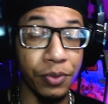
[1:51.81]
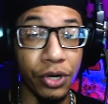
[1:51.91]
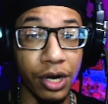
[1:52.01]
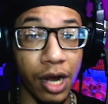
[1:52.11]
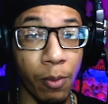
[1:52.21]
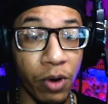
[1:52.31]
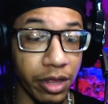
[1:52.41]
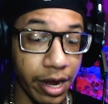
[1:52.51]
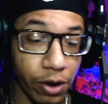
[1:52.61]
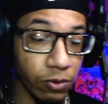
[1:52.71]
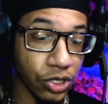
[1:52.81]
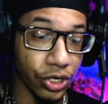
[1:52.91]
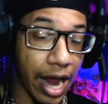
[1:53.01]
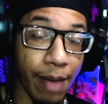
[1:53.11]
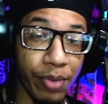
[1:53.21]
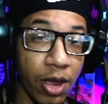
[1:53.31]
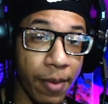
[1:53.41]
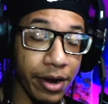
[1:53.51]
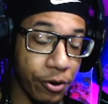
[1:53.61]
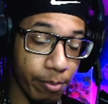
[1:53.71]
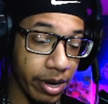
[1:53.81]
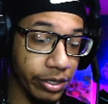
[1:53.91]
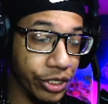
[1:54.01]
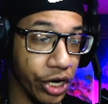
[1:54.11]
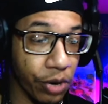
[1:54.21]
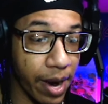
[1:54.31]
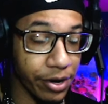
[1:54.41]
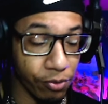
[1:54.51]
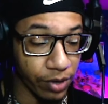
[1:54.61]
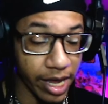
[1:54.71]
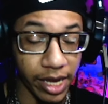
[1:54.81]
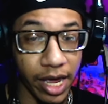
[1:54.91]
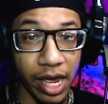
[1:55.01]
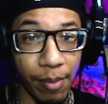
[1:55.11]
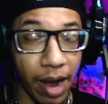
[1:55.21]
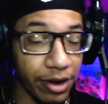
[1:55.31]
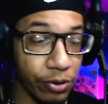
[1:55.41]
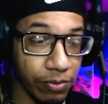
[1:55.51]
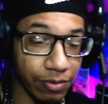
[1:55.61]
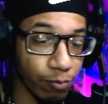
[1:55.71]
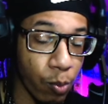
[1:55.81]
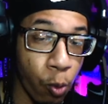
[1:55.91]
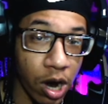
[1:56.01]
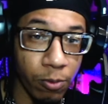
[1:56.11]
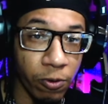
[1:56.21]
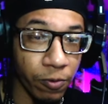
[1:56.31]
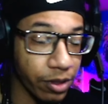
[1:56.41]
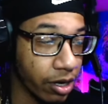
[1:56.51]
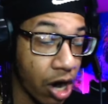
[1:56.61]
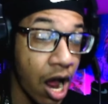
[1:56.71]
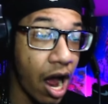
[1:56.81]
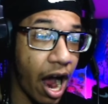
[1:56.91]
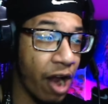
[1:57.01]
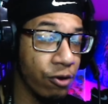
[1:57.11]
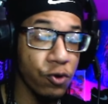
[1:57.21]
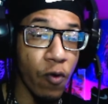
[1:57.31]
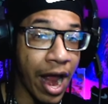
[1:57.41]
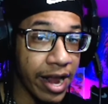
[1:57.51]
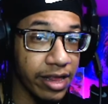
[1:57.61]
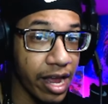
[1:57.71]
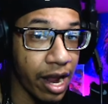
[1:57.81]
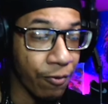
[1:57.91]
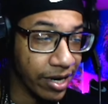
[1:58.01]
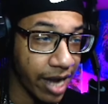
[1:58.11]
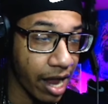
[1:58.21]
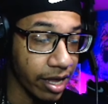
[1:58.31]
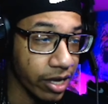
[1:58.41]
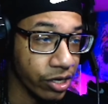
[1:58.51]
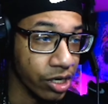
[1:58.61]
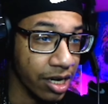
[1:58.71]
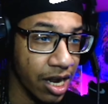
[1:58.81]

been hooking up with. I don't slap him, I don't punch him, I don't kick him, I don't run him over with the car. I don't do anything in retaliation